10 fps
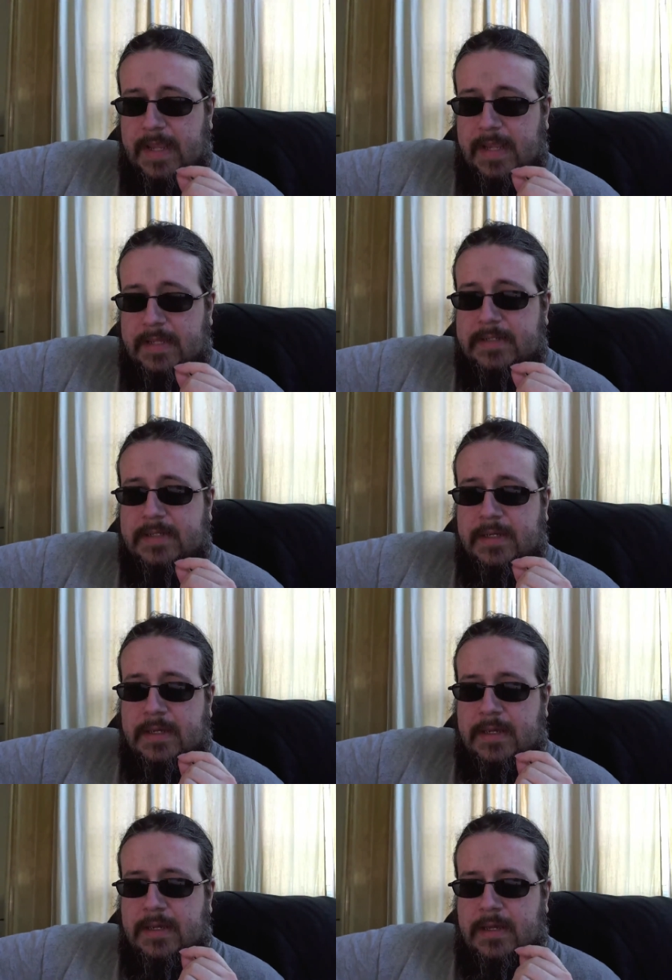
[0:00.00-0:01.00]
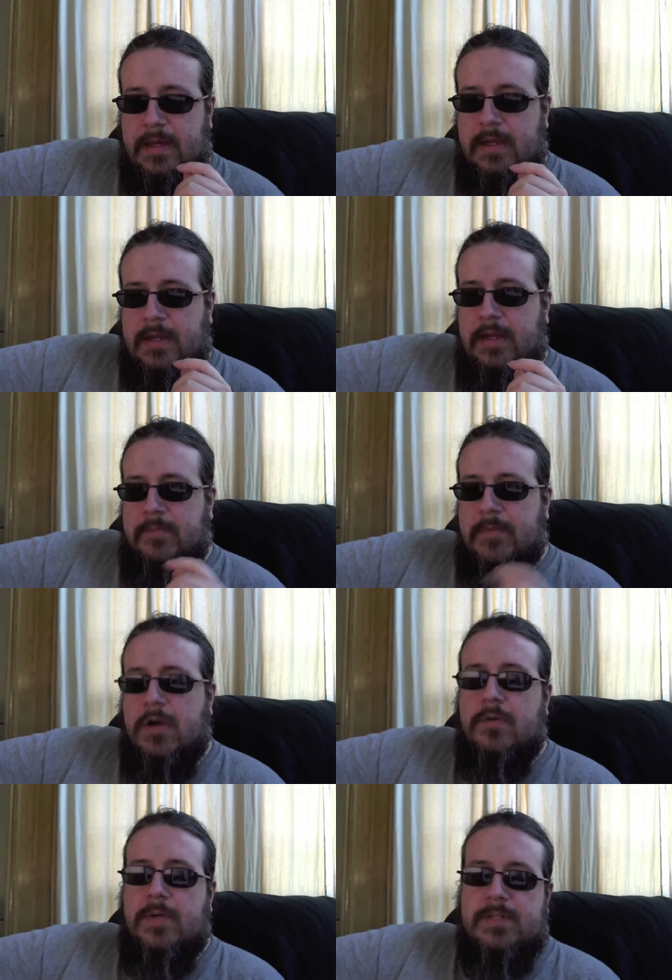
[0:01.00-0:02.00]
And
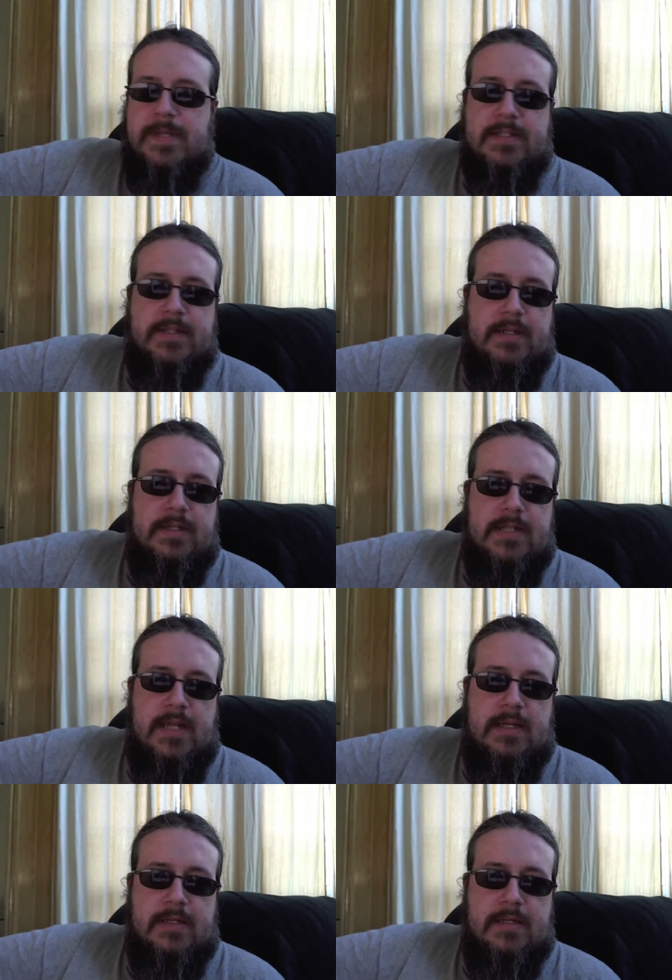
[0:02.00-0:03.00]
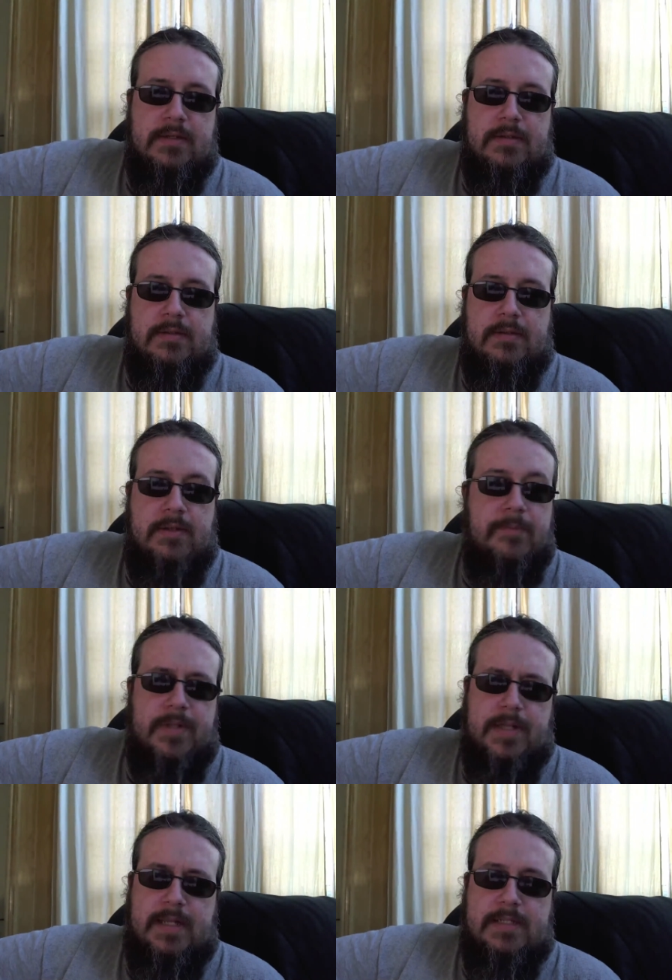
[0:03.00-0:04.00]
Morrowind's basically going to take the
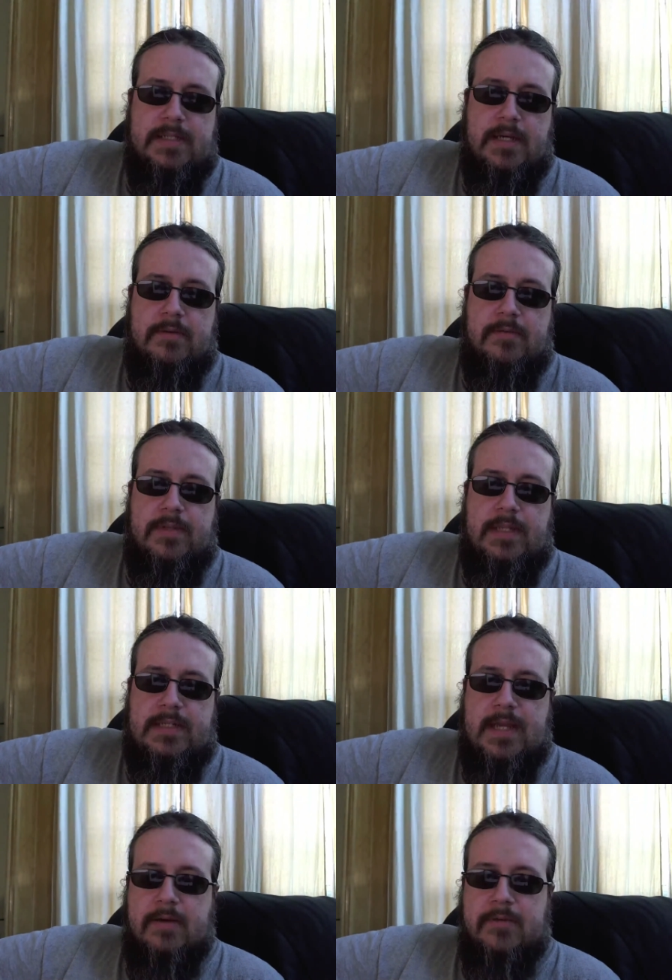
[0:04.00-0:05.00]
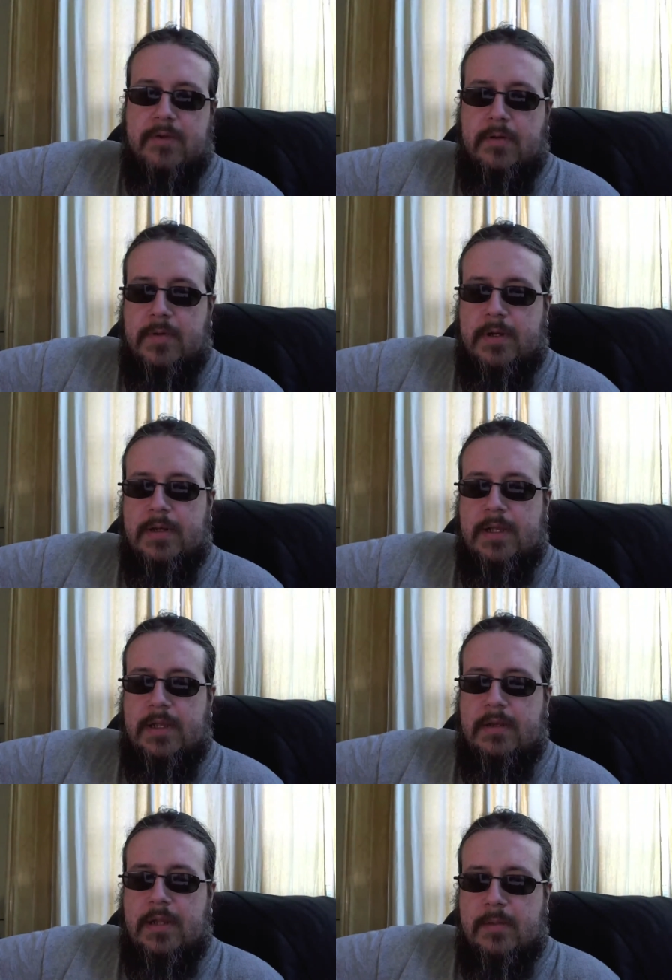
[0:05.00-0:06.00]
place of the Daggerfall one,
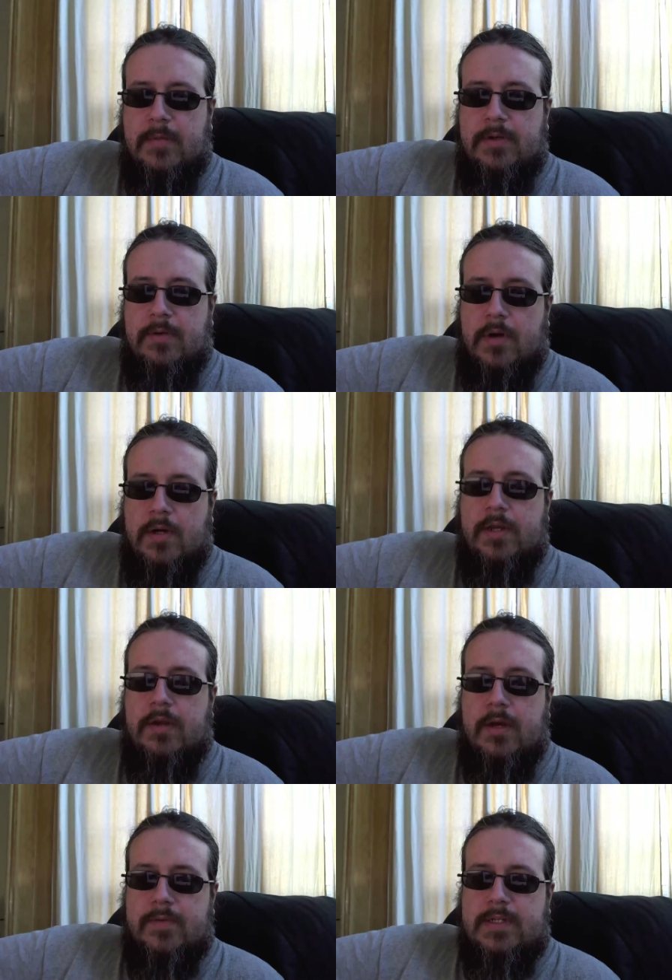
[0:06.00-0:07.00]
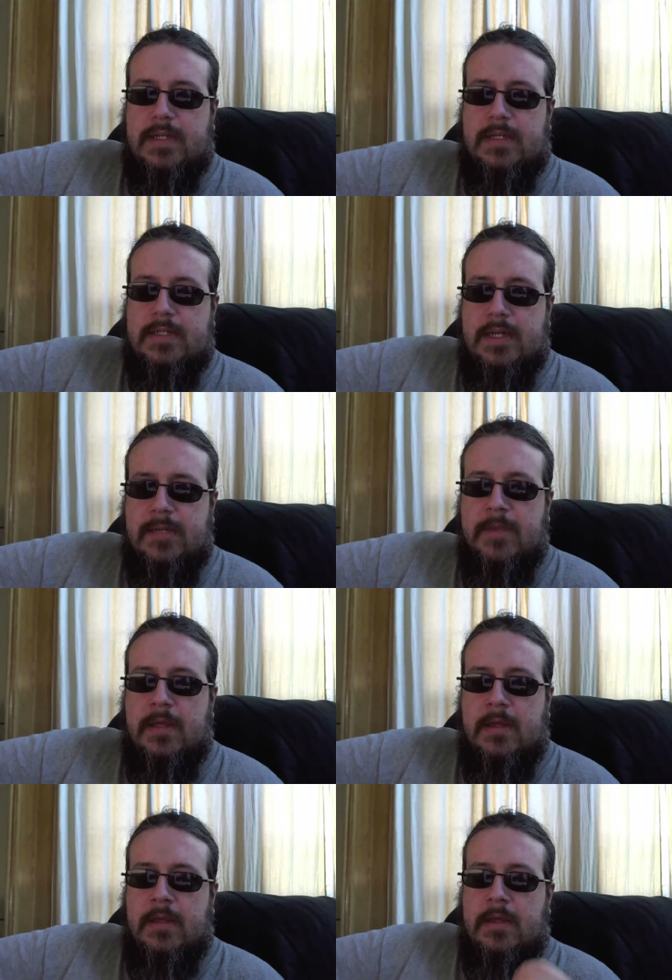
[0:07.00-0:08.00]
and, and I'm going to do it on and off as I get time.
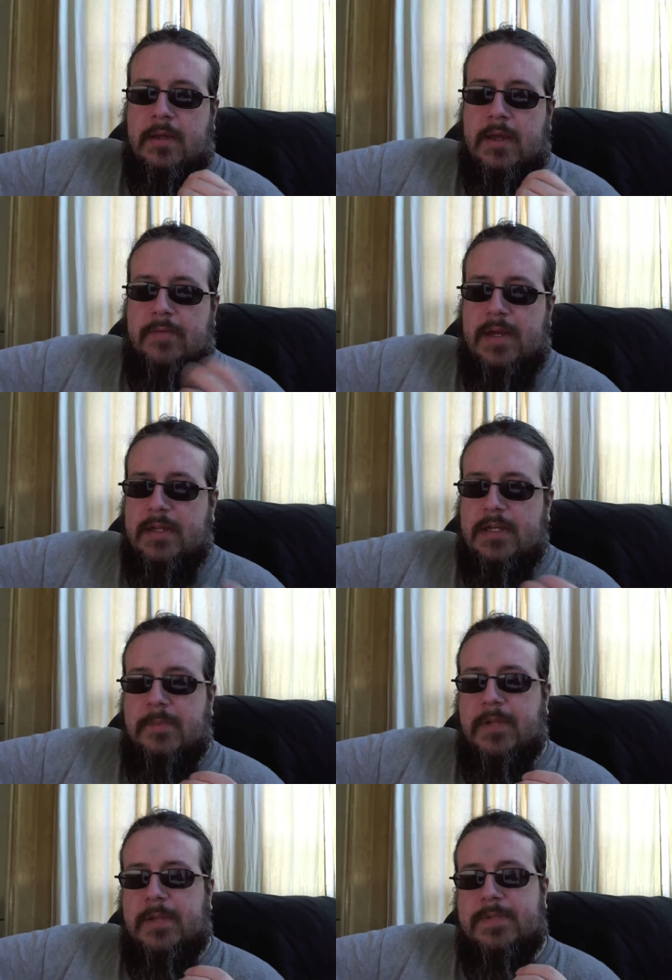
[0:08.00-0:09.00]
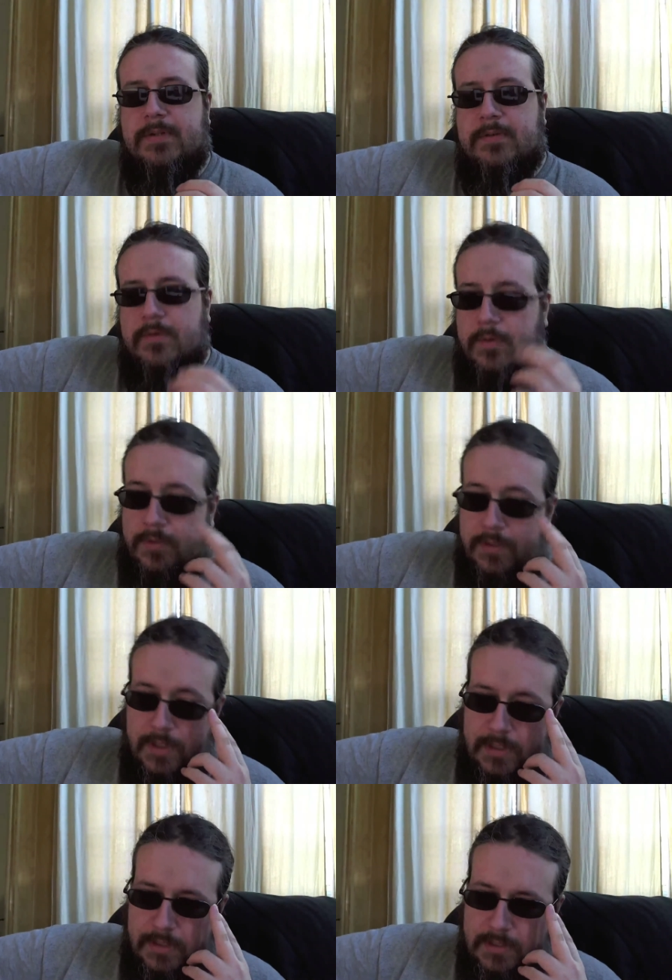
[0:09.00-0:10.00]
I've got a couple episodes recorded
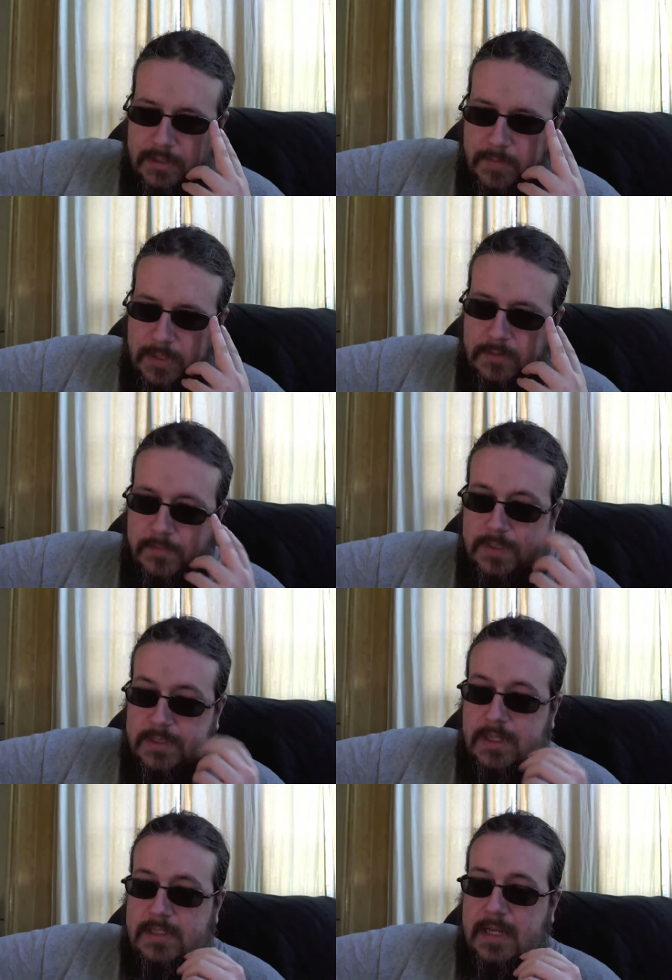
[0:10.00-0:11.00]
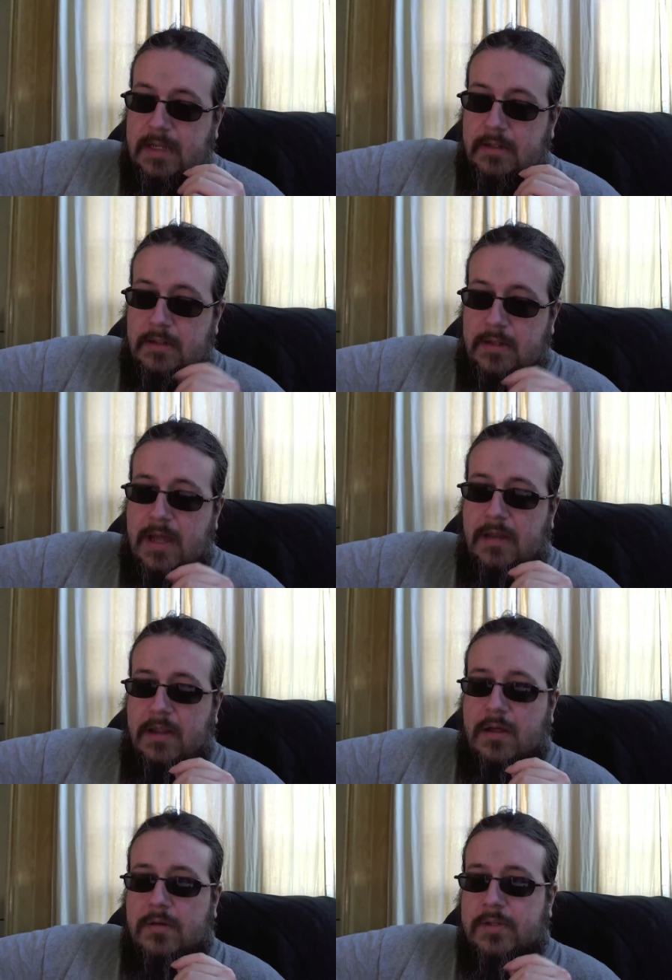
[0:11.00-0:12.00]
on it. It's going to be good, but it's going to take a lot
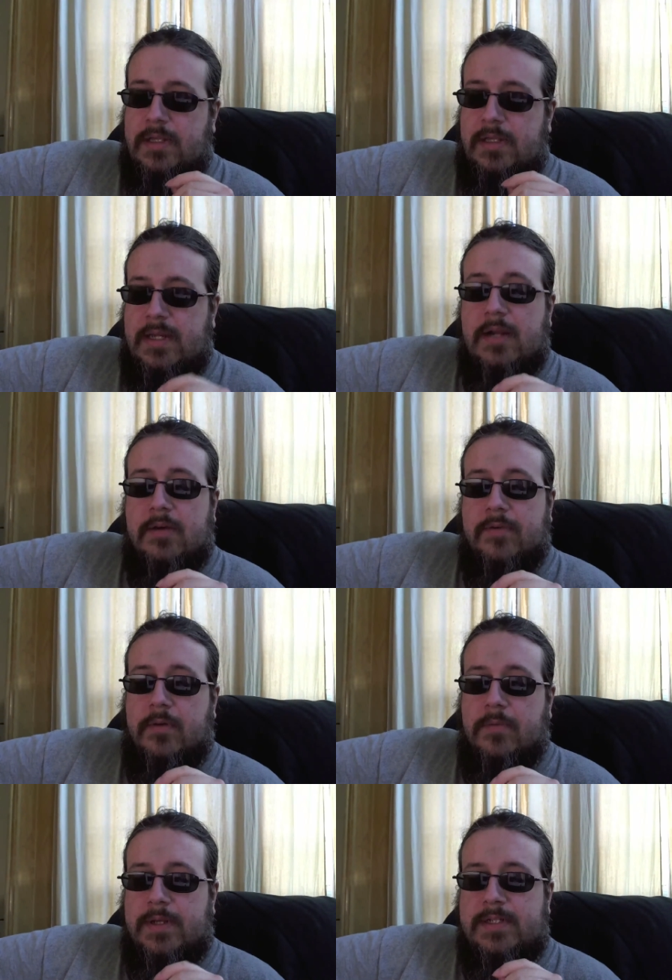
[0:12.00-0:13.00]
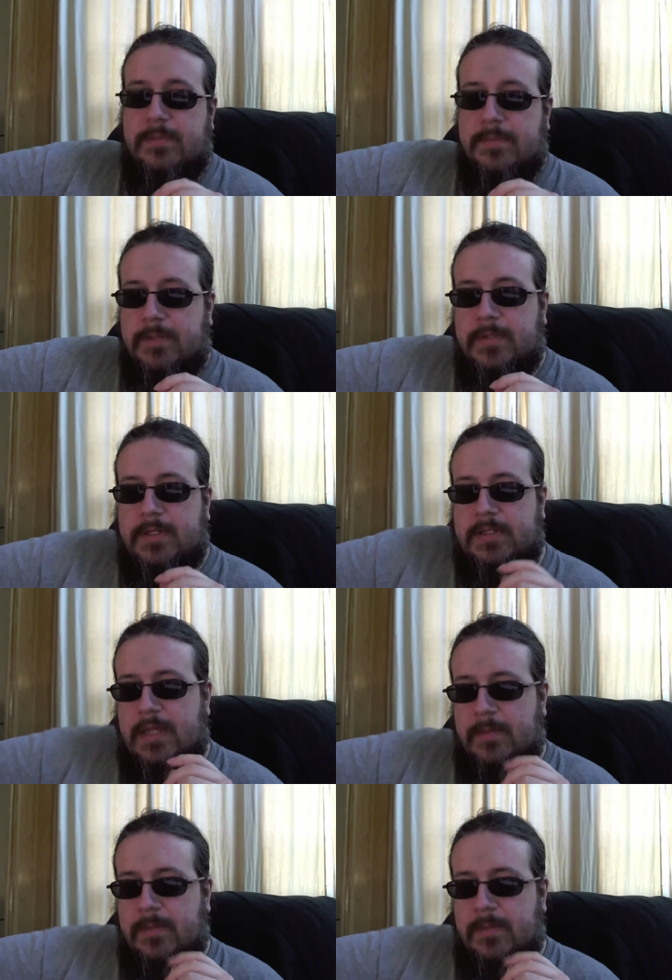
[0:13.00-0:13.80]
longer than the Daggerfall one simply because